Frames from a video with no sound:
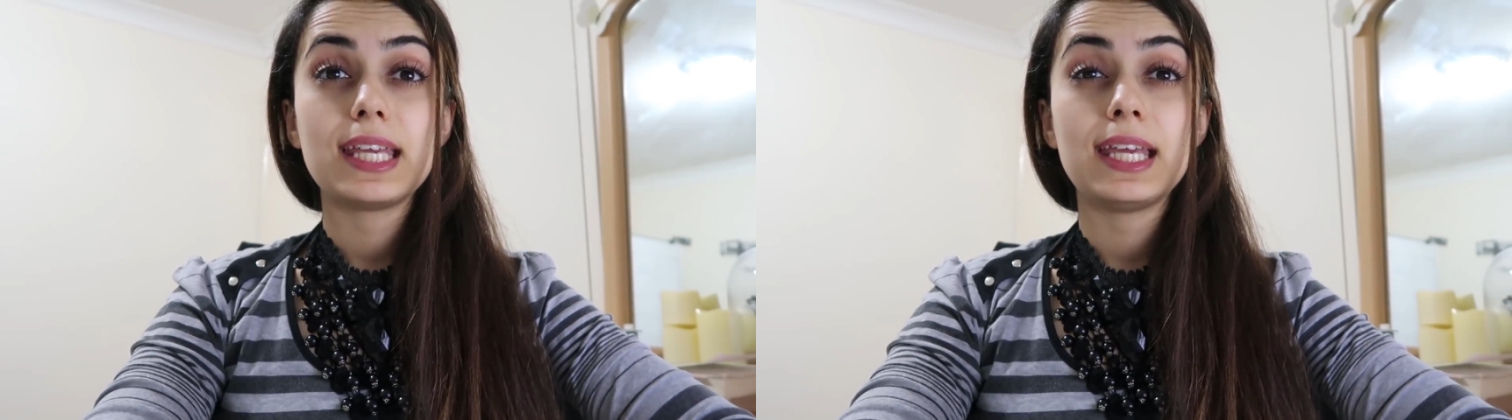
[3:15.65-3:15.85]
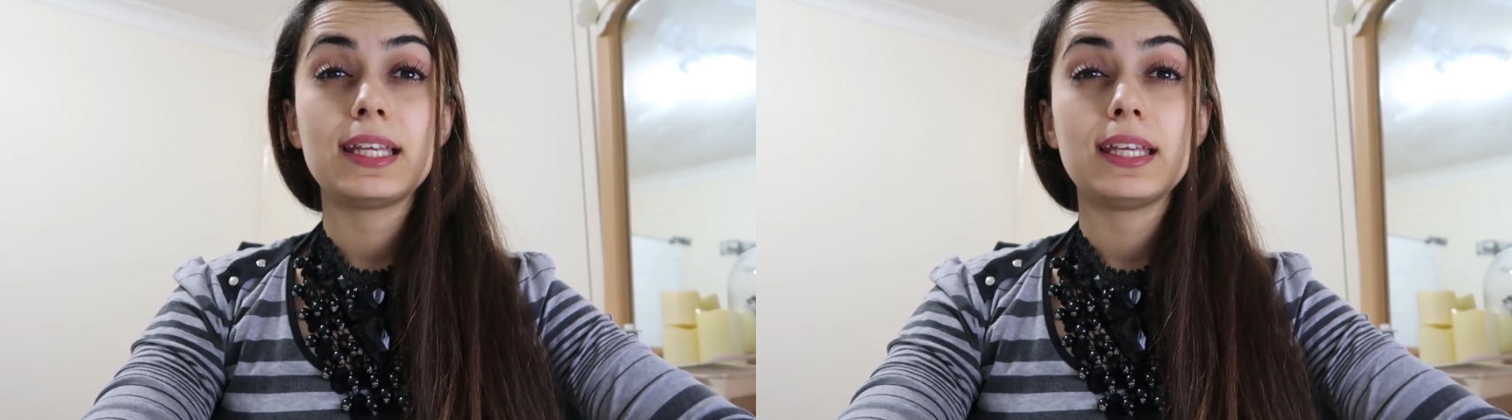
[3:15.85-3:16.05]

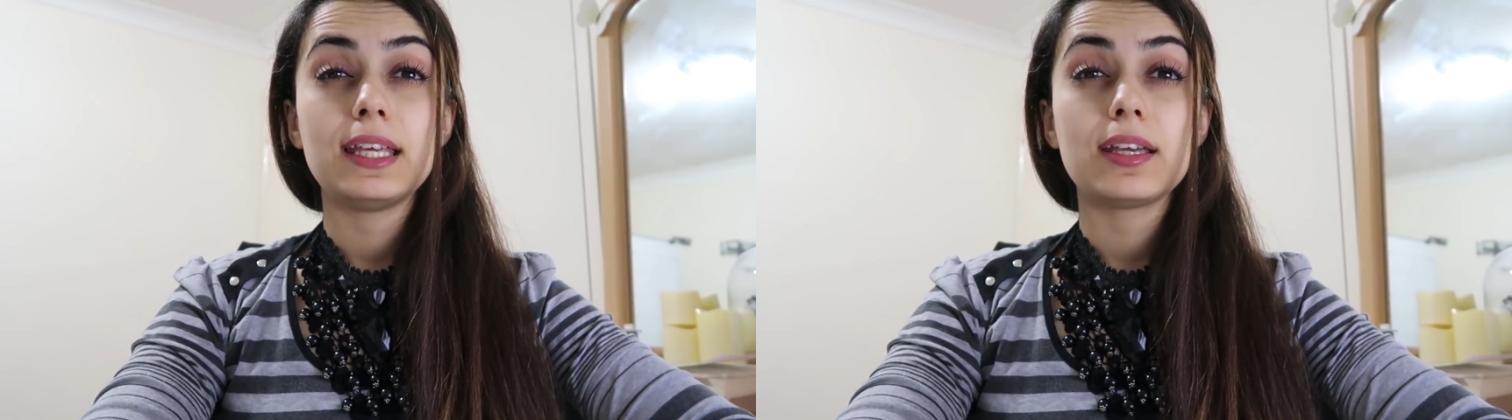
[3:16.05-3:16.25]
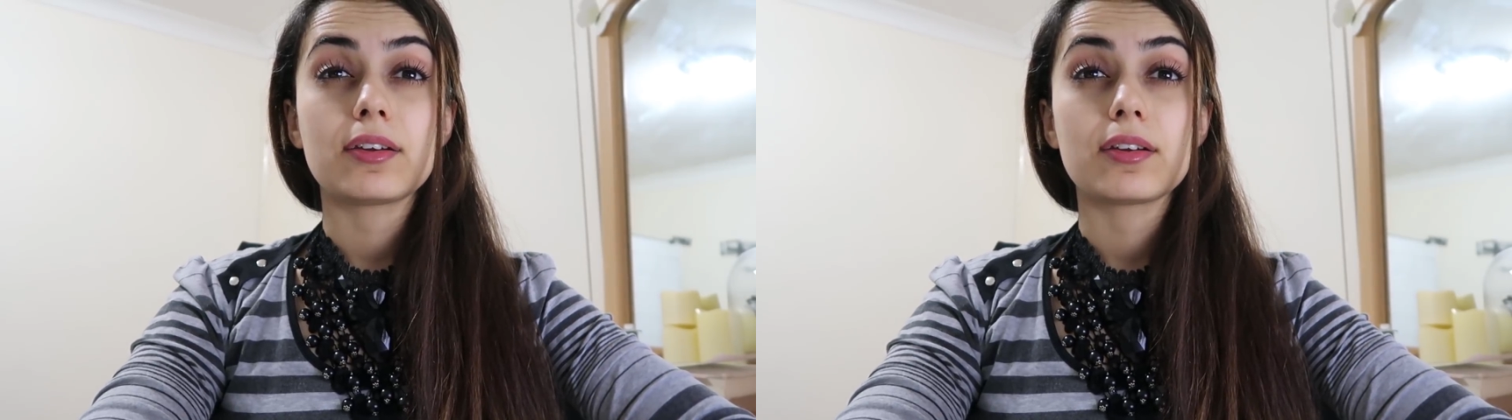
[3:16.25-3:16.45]
in a
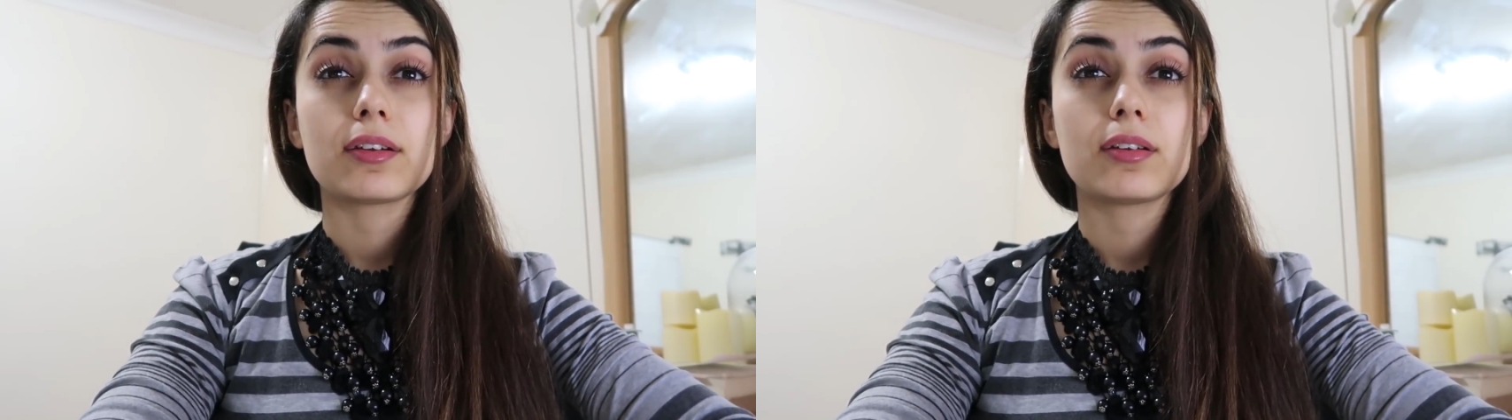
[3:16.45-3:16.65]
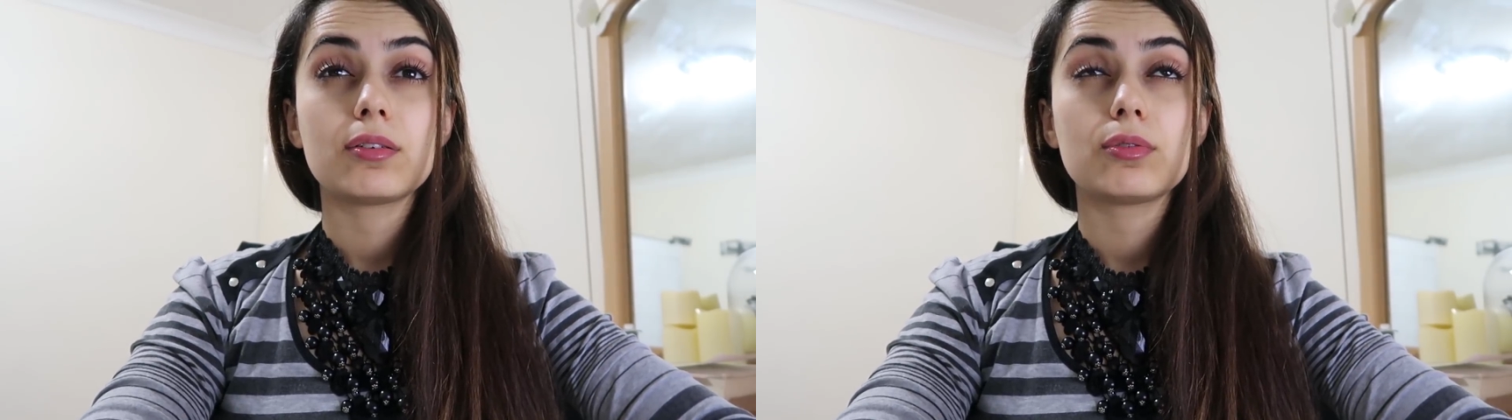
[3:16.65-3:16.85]
year
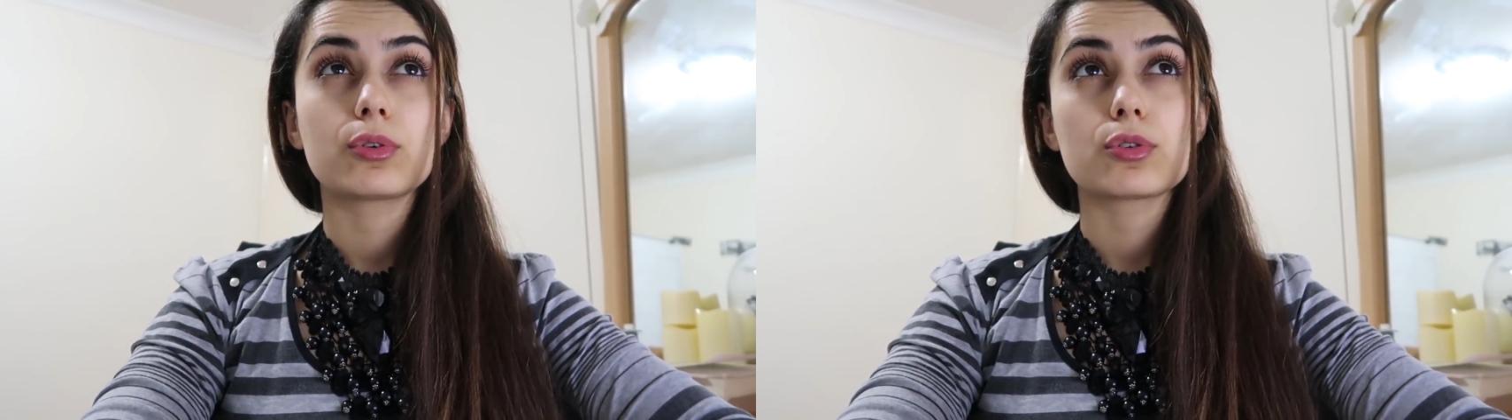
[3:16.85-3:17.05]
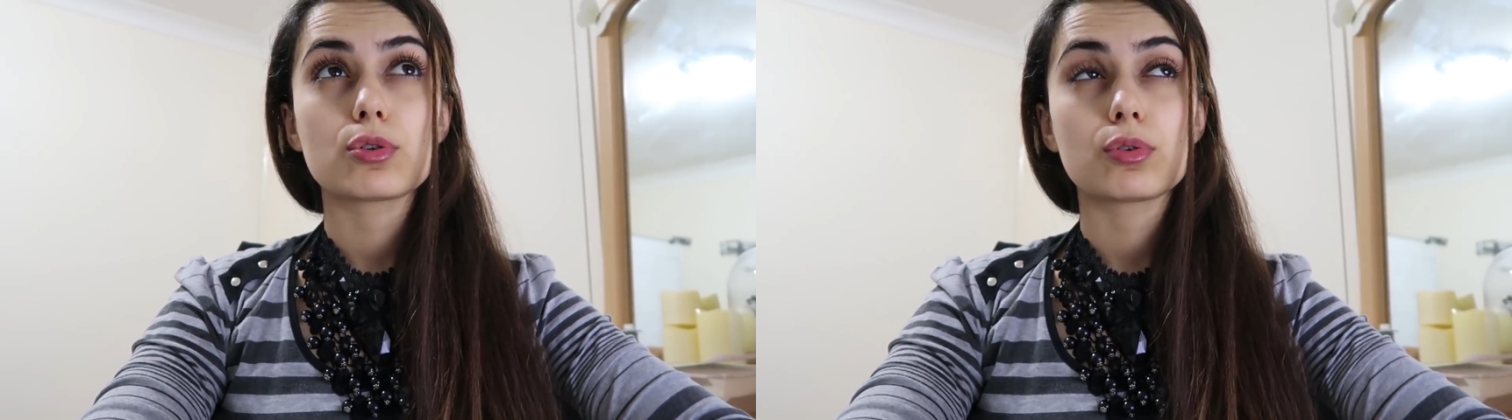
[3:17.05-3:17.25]

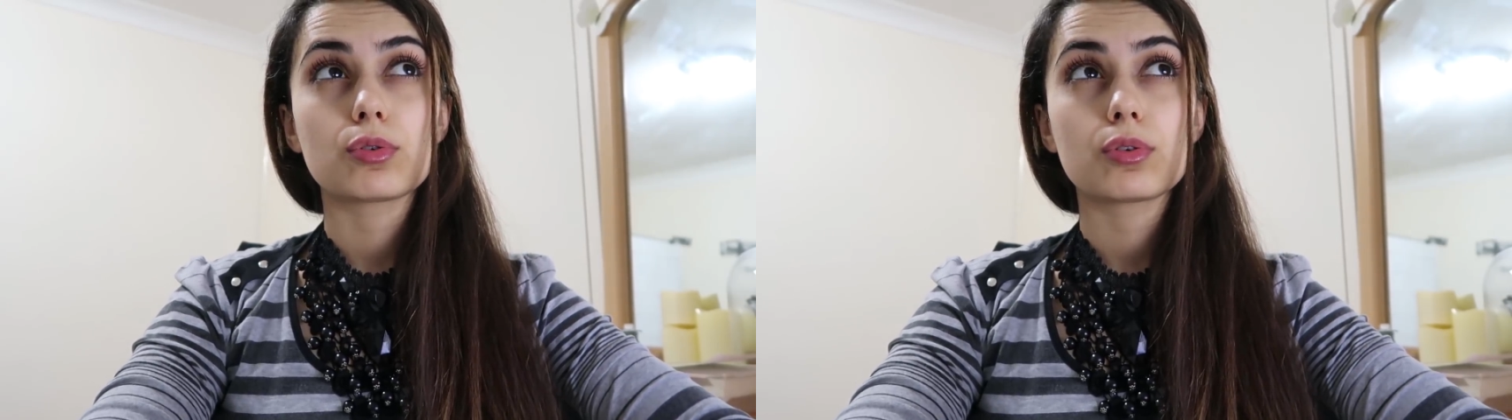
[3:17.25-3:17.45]
or two.